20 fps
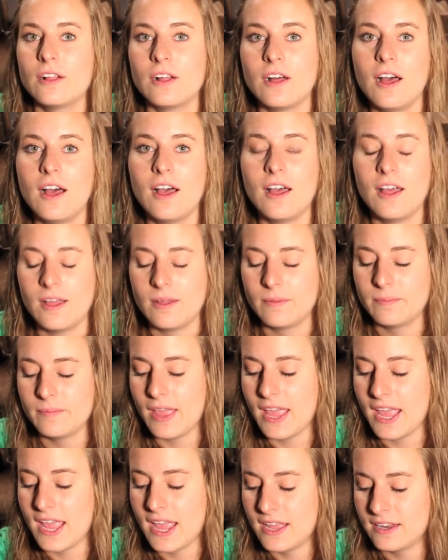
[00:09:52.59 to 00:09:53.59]
um,
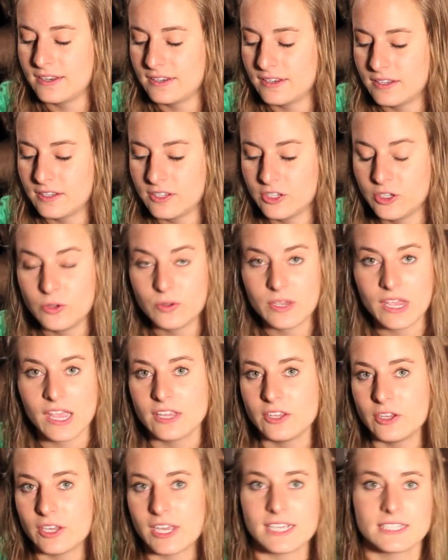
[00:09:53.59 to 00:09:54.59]
and you
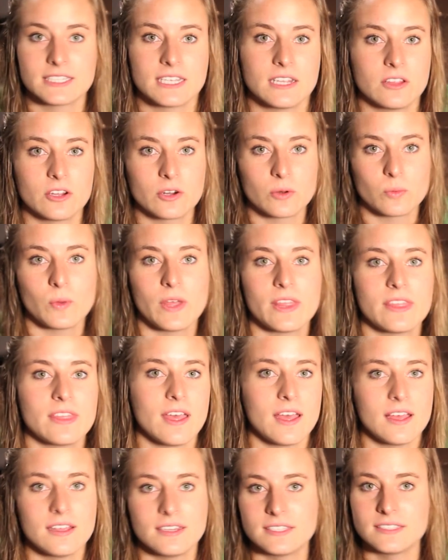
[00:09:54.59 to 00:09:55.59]
can, you guys can learn with
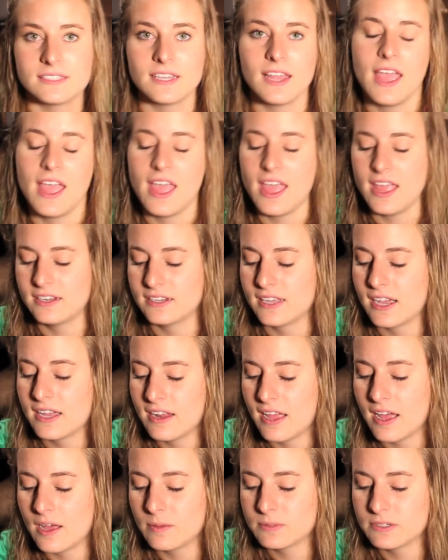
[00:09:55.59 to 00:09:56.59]
us and kind
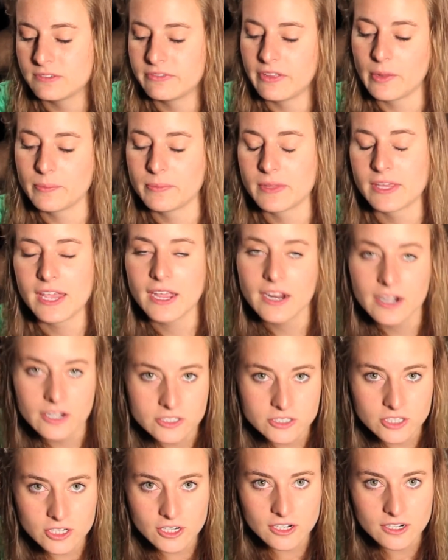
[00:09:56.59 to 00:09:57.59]
of help develop the
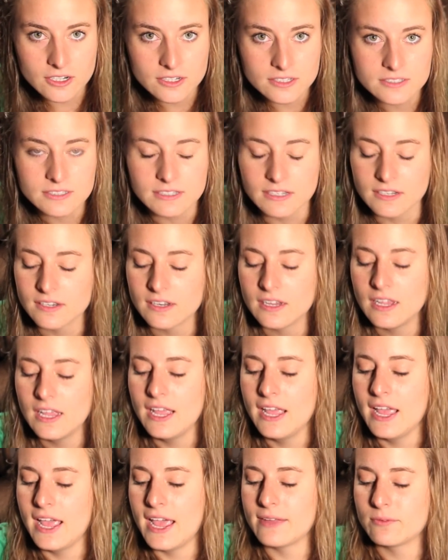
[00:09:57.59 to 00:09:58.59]
characters and
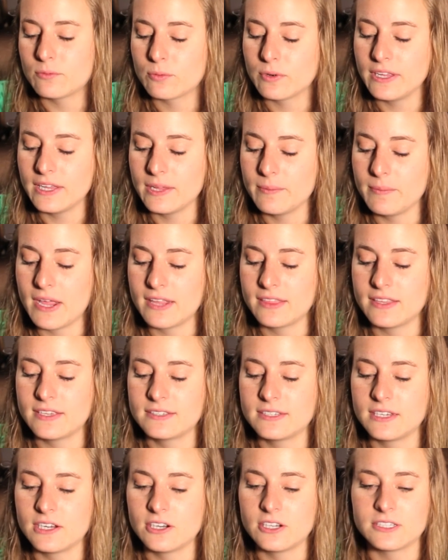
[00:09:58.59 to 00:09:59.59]
and really make
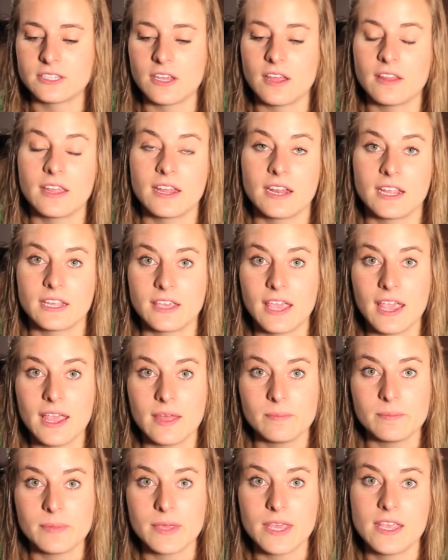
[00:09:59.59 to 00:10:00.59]
this series all that it
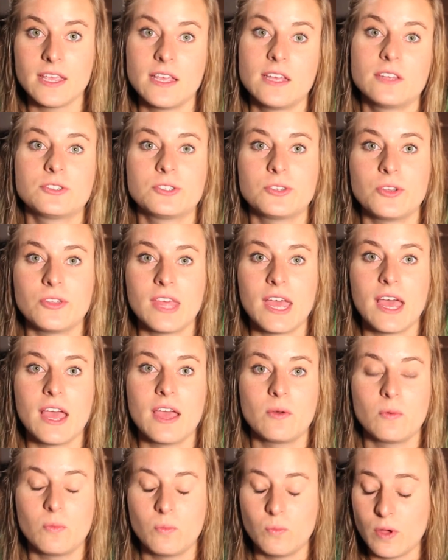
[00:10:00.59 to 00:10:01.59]
can be so
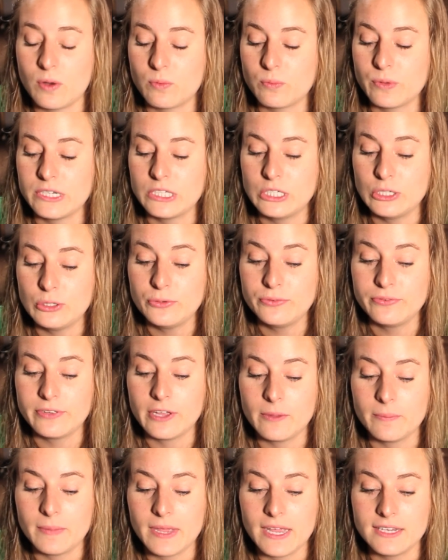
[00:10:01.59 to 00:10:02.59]
that when we do
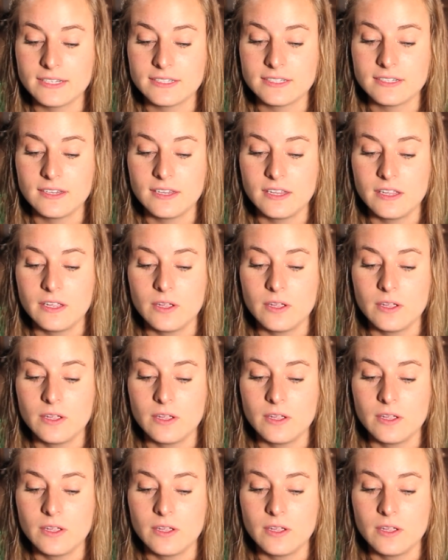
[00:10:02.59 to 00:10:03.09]
film it,